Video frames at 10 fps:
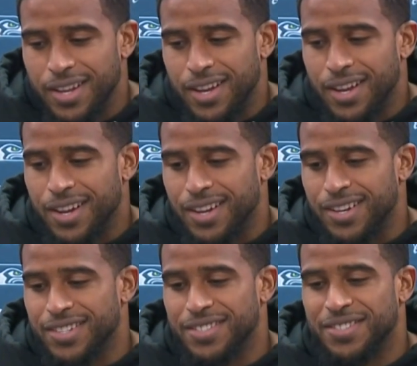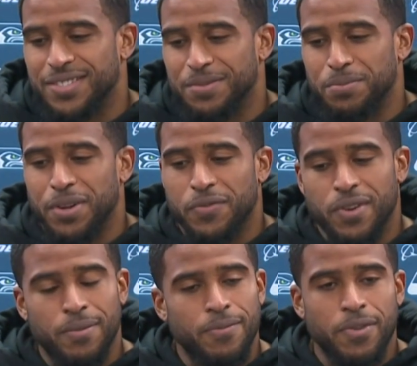but
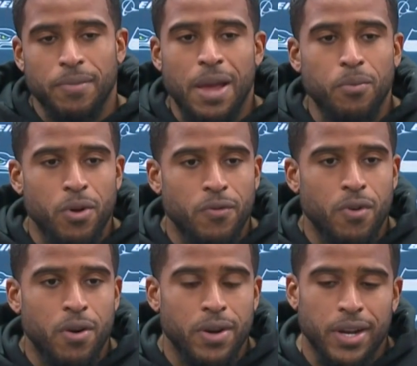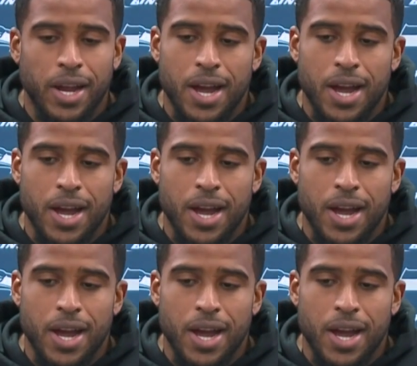from that point forward, and the